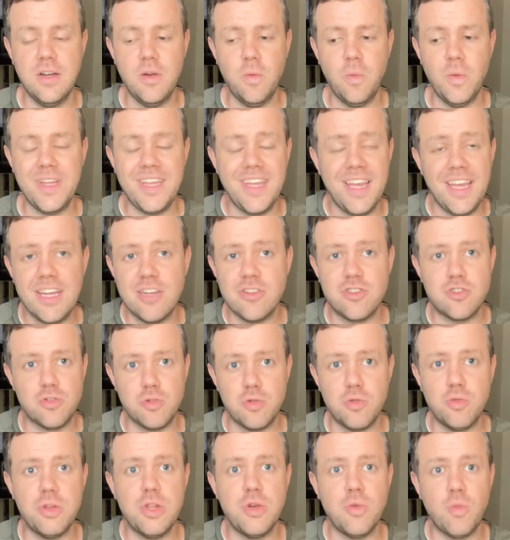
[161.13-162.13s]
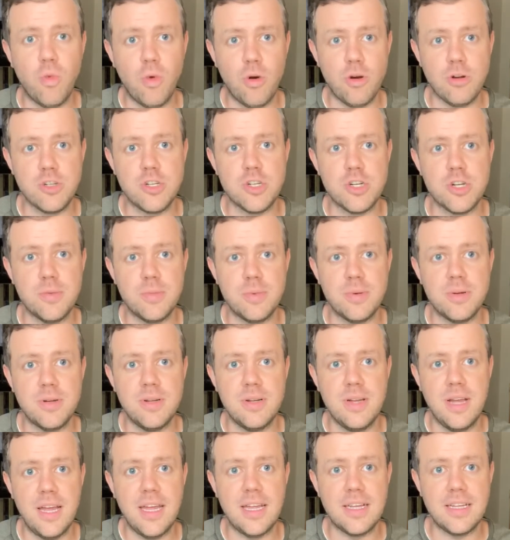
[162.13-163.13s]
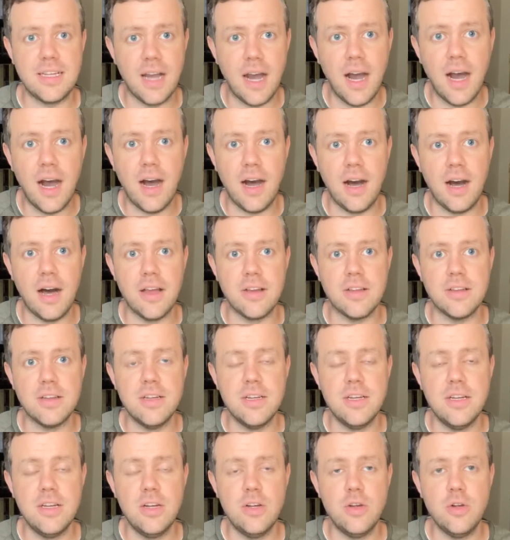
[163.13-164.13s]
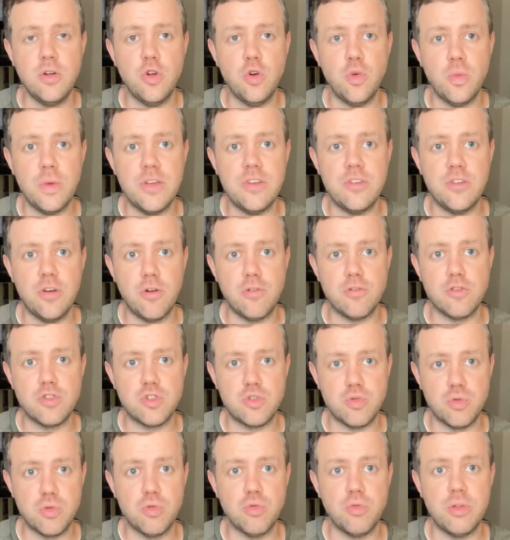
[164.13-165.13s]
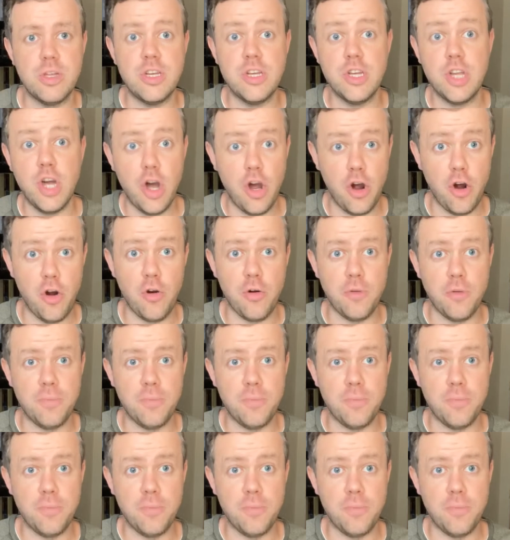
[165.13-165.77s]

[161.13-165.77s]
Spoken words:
we can't truly worship a God who we don't truly know.